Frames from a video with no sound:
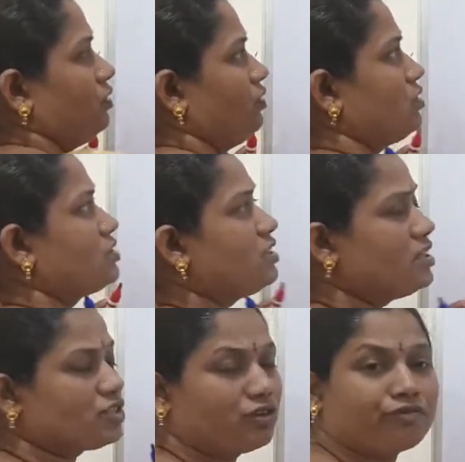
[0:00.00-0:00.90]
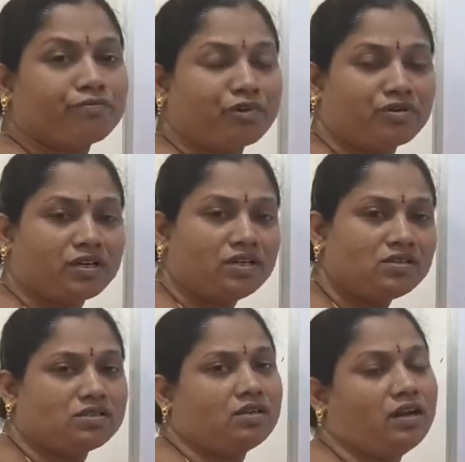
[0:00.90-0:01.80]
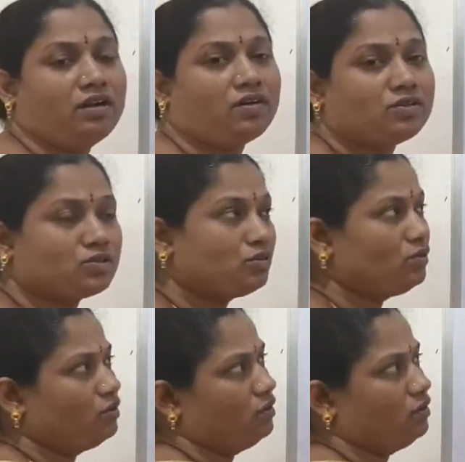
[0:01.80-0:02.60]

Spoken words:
oxidation of proteins, and also